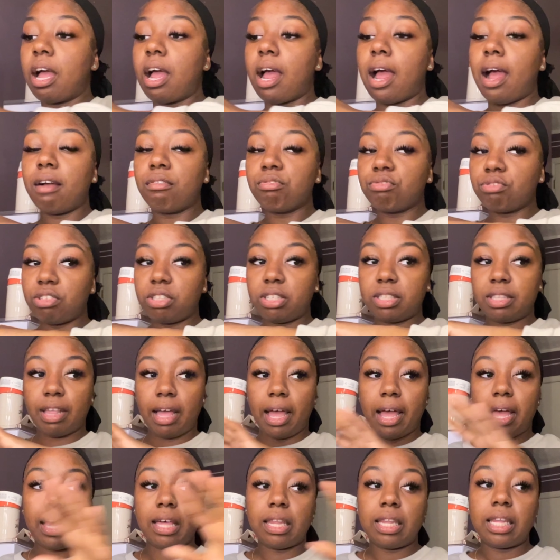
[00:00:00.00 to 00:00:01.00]
after
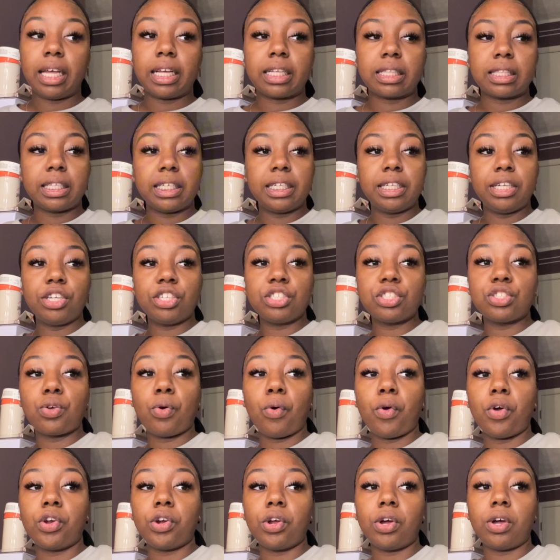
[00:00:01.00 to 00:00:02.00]
that, like, the years
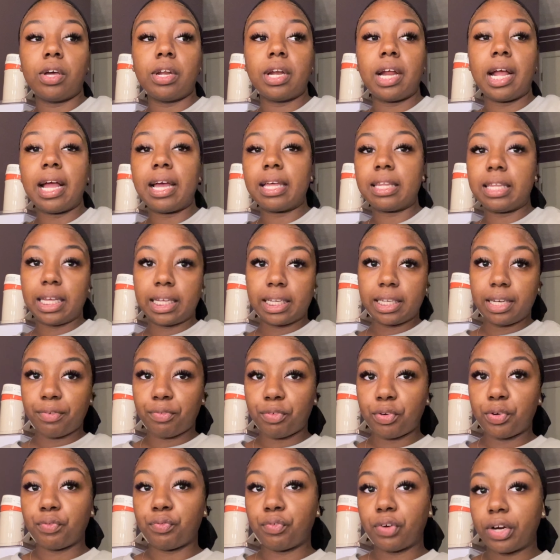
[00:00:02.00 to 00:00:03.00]
going on, I had, like,
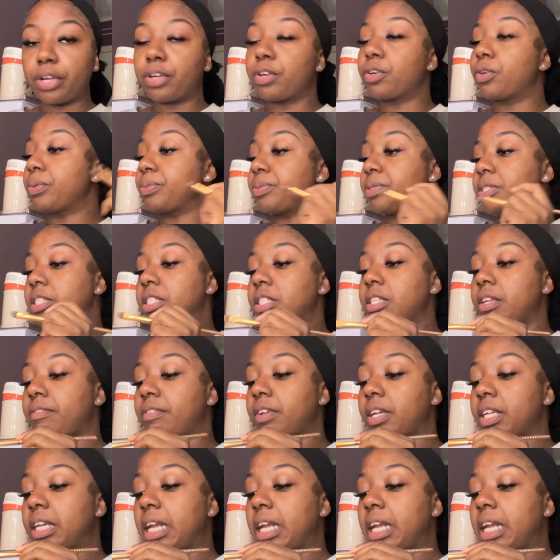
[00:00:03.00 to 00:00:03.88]
different friend groups and stuff like